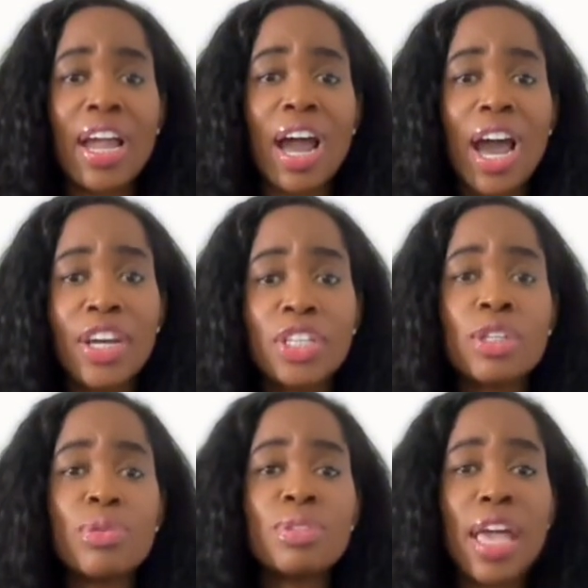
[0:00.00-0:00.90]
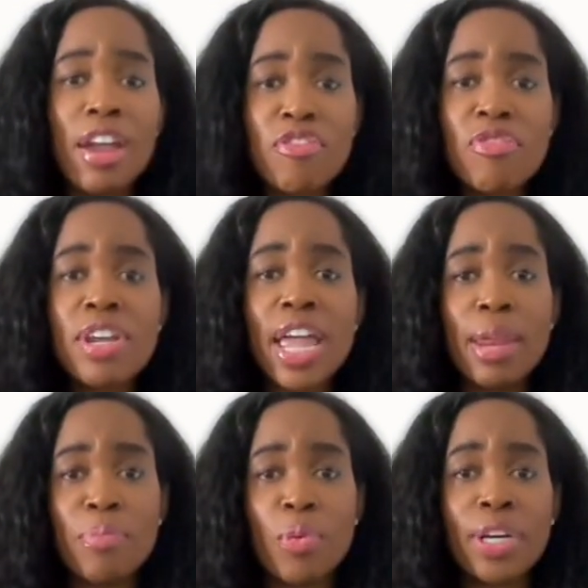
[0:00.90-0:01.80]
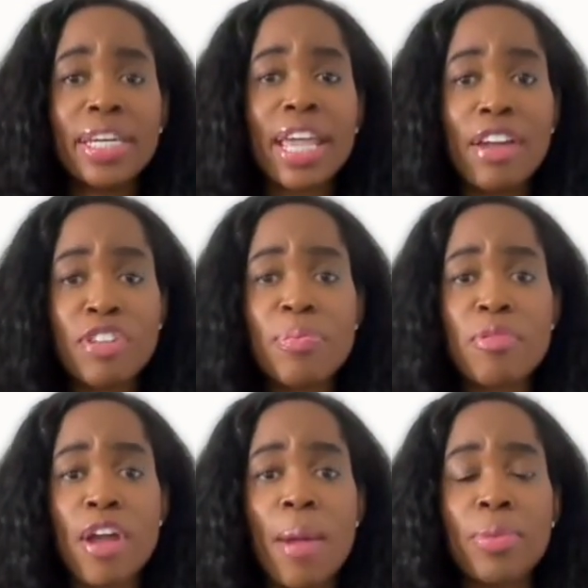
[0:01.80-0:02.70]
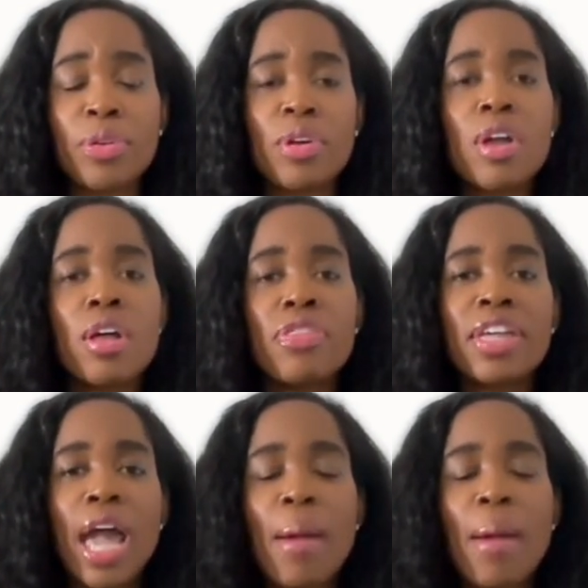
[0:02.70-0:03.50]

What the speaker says: how to use every endpoint and every parameter, the